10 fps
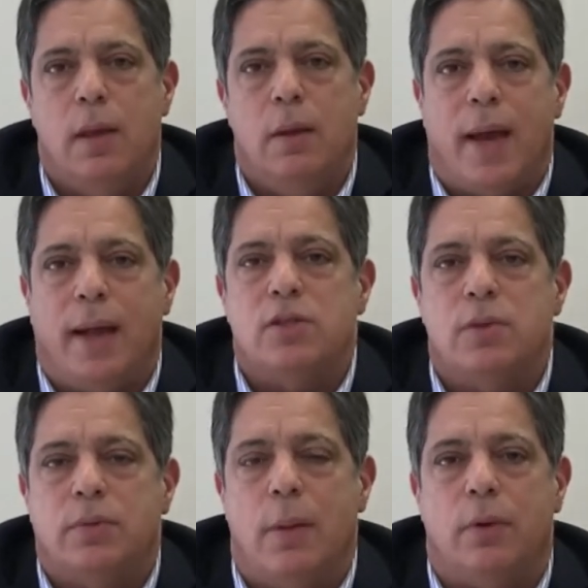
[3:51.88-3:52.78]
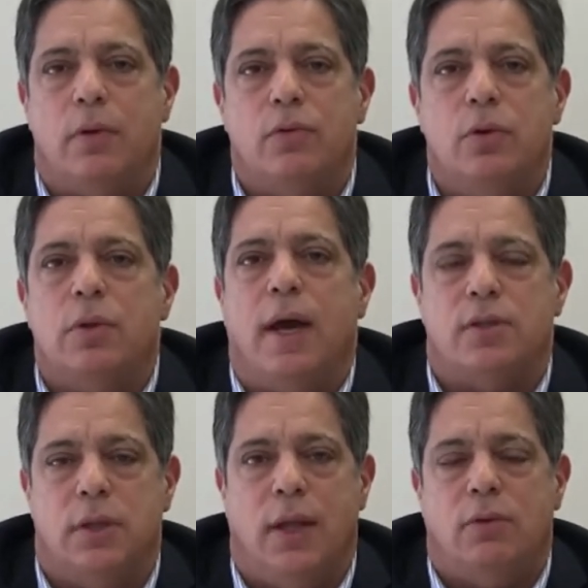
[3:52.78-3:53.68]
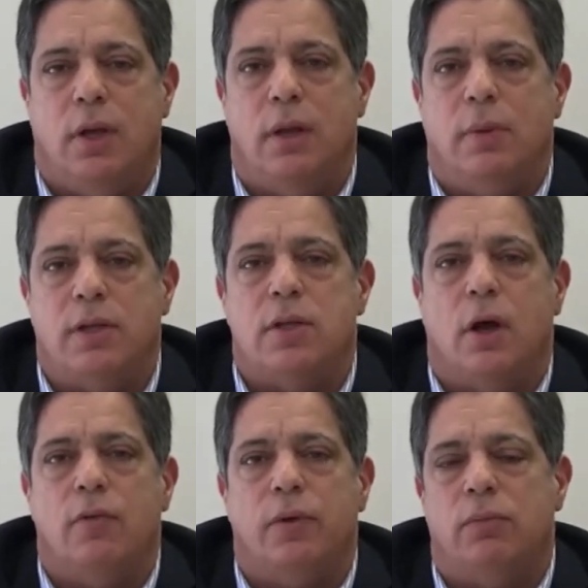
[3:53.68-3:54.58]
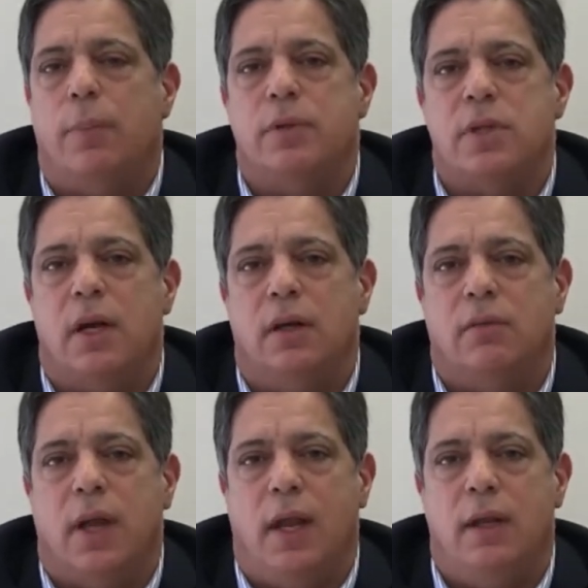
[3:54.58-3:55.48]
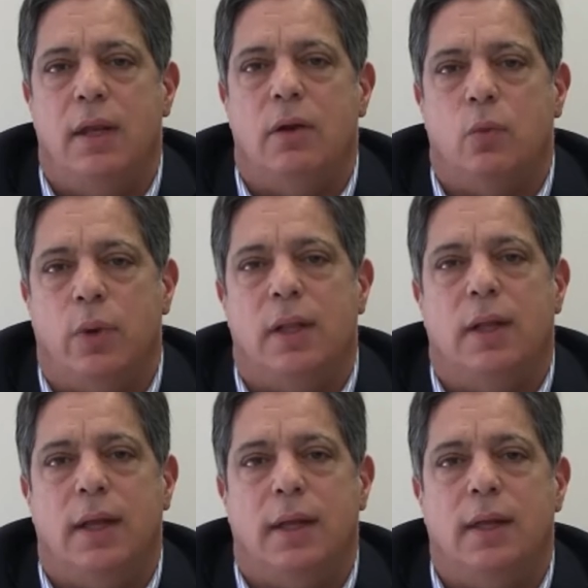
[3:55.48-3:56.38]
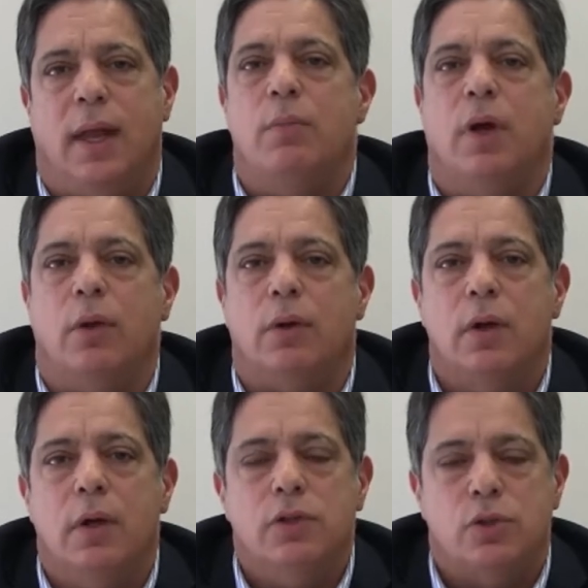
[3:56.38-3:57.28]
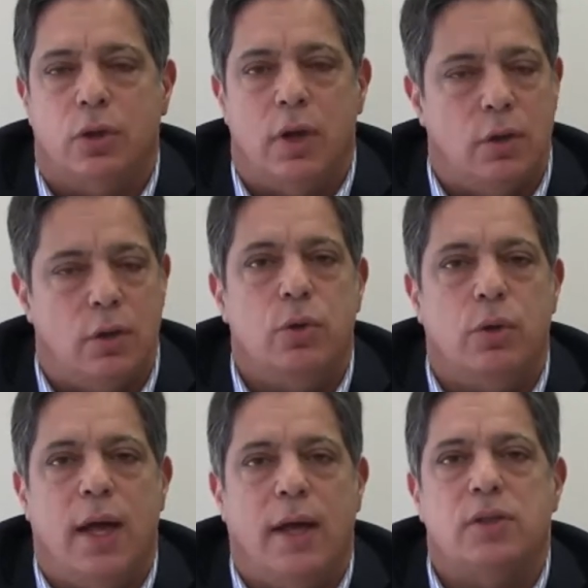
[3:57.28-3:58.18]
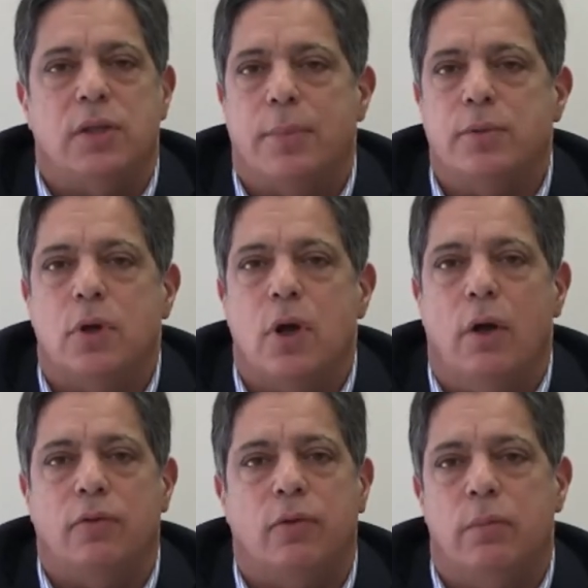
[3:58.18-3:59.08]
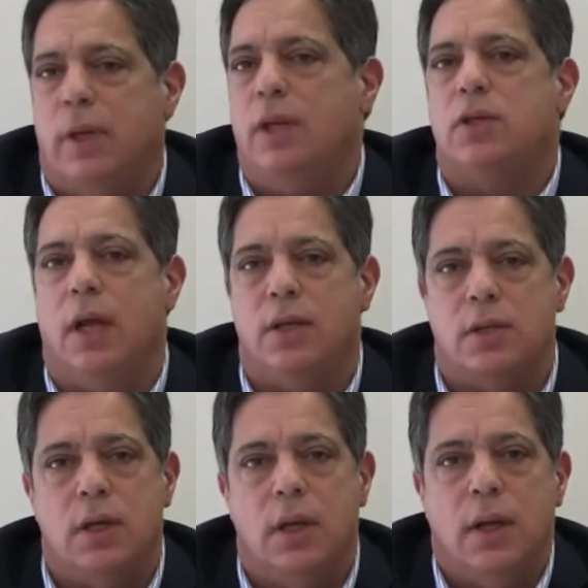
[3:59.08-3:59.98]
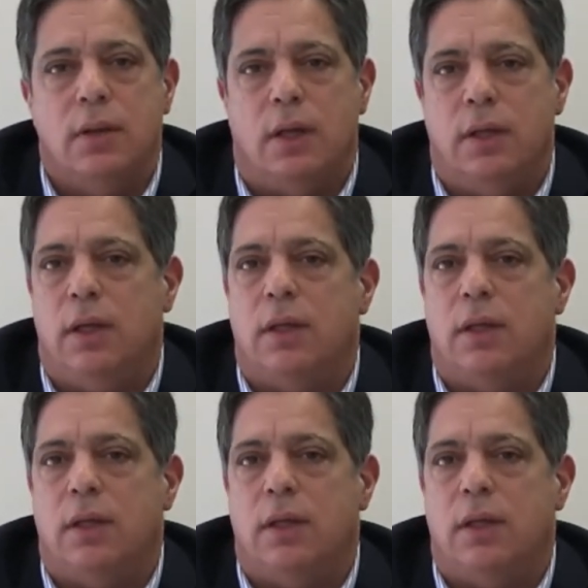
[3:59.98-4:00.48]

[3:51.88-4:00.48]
Back in September of 2018, myself and Representative Gainey and Wheatley and Dan Miller stood on those courthouse steps calling for many changes that need to